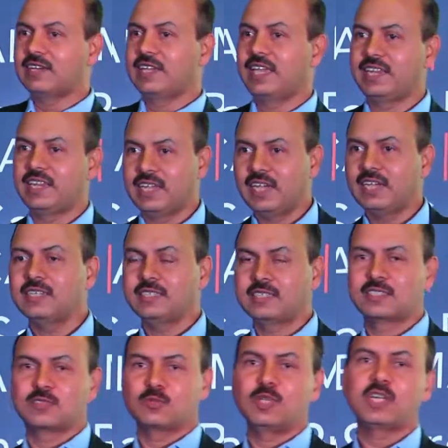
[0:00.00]
another
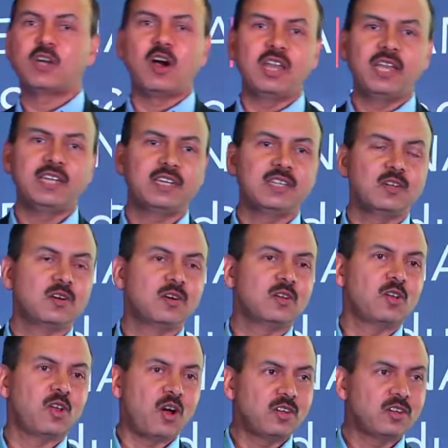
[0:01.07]
area. It's, we call it,
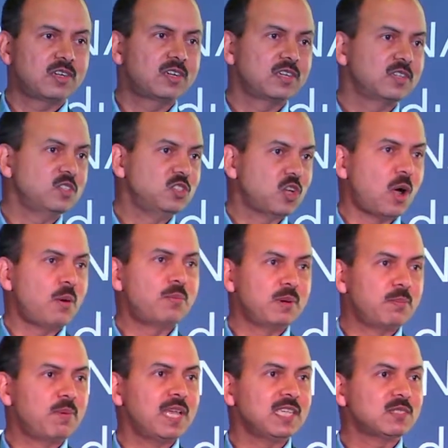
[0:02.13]
you know,
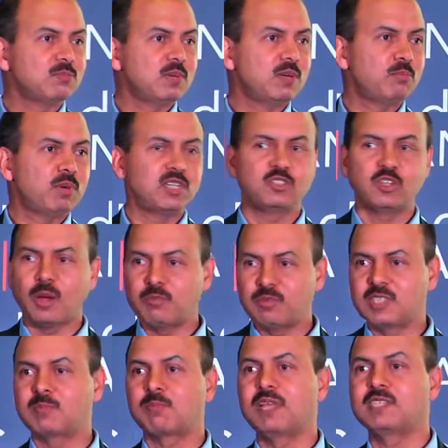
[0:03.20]
not job replacement,
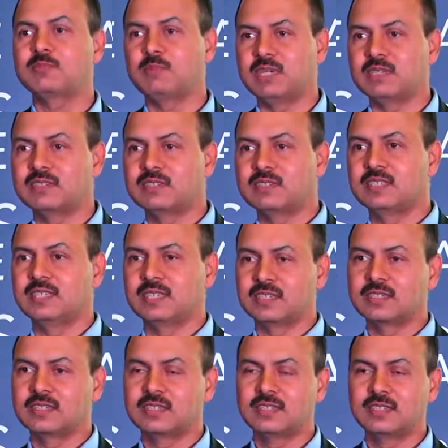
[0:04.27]
but job
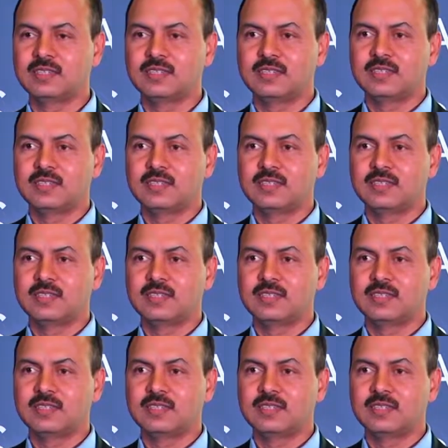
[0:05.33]
displacement here.